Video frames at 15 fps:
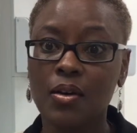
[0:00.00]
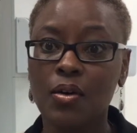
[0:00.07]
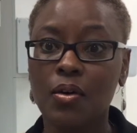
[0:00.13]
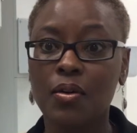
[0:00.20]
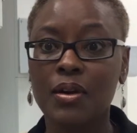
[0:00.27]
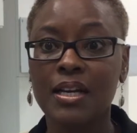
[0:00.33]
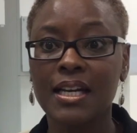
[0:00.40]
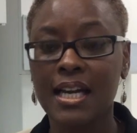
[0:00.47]

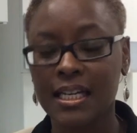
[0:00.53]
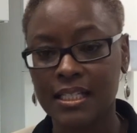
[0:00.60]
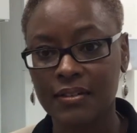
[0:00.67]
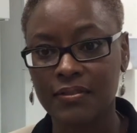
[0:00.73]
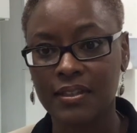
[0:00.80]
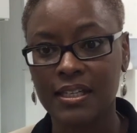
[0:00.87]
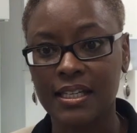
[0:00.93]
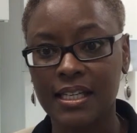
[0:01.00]
or
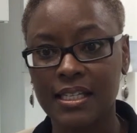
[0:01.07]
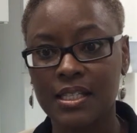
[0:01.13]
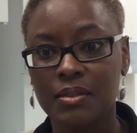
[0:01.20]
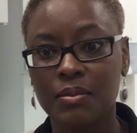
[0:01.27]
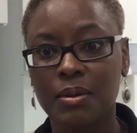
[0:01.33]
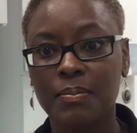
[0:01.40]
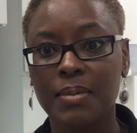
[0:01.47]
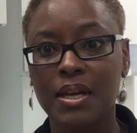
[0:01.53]
elective clinics
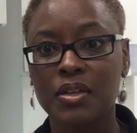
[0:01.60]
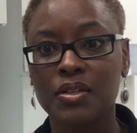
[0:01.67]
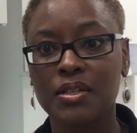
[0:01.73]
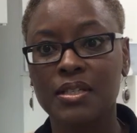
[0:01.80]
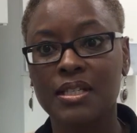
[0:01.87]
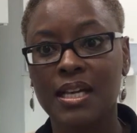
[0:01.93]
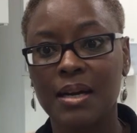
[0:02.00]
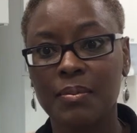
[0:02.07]
where
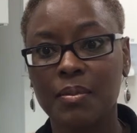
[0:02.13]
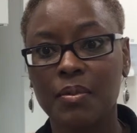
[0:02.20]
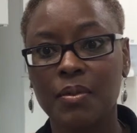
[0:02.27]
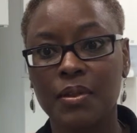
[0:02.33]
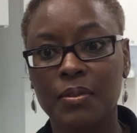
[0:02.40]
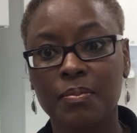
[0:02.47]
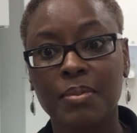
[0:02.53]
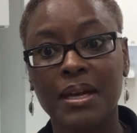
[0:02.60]
patients come
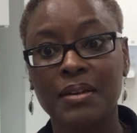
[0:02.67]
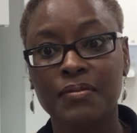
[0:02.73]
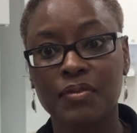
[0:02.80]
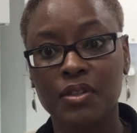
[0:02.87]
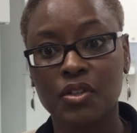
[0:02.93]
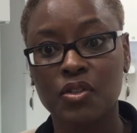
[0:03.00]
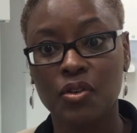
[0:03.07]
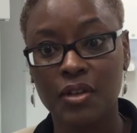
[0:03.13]
with
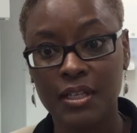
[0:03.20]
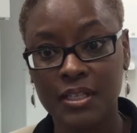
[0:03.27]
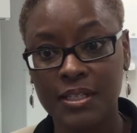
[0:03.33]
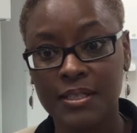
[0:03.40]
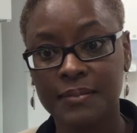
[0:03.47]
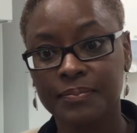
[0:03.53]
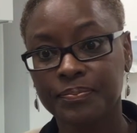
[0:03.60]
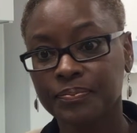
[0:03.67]
painful
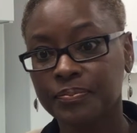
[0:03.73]
joints.